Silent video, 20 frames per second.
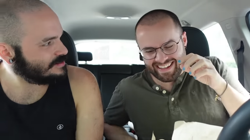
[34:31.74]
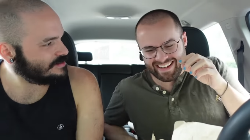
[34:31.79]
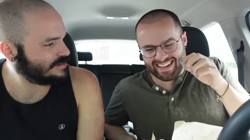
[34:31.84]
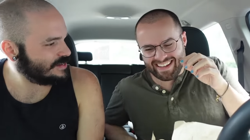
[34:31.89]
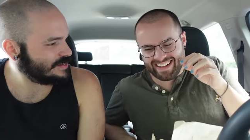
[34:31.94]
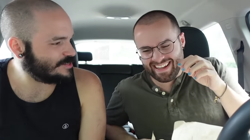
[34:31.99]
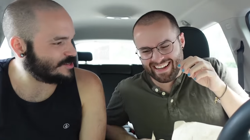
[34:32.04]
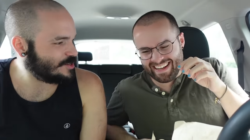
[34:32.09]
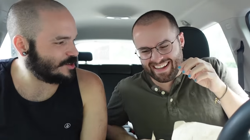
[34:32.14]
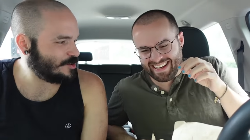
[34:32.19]

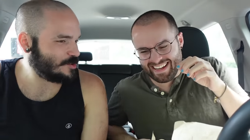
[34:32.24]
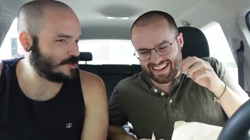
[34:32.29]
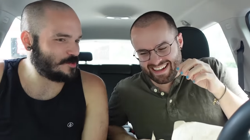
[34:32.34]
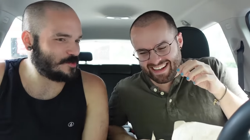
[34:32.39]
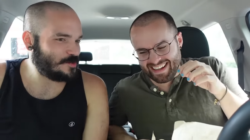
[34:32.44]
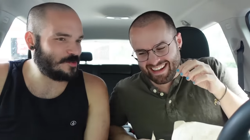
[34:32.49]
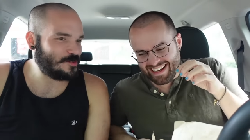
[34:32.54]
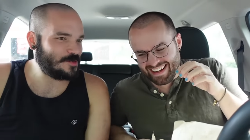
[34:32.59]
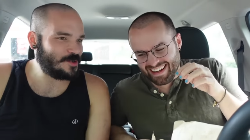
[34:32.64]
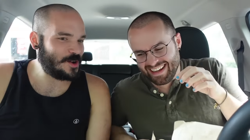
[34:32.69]
Speaker 1: They told
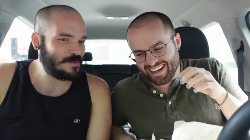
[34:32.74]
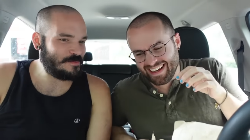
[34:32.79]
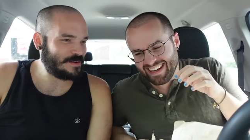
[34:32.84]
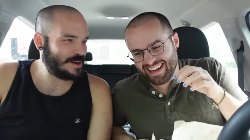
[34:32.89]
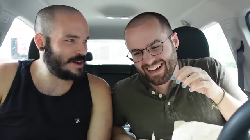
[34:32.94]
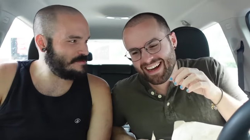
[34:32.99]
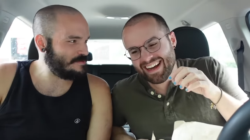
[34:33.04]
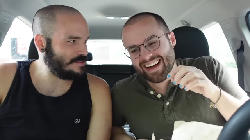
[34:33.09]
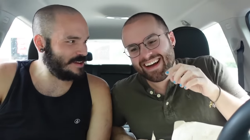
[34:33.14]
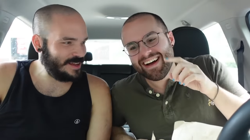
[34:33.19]
you uno,
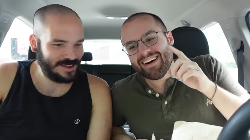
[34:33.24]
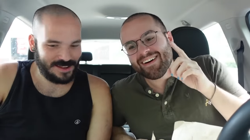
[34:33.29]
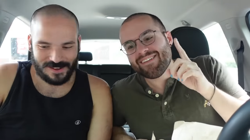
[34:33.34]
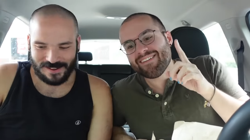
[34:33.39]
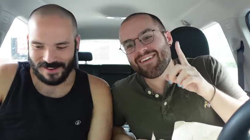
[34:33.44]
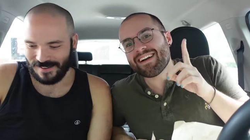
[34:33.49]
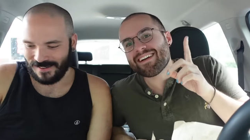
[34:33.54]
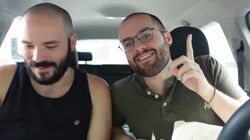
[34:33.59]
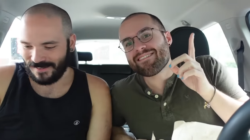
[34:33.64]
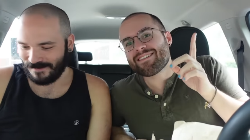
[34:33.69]

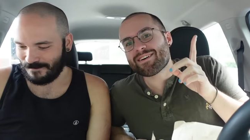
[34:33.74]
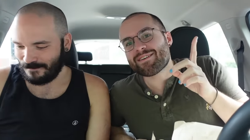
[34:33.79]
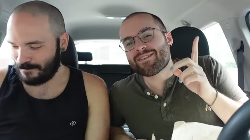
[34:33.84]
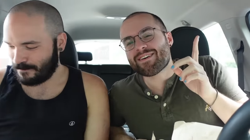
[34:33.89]
papi? One of the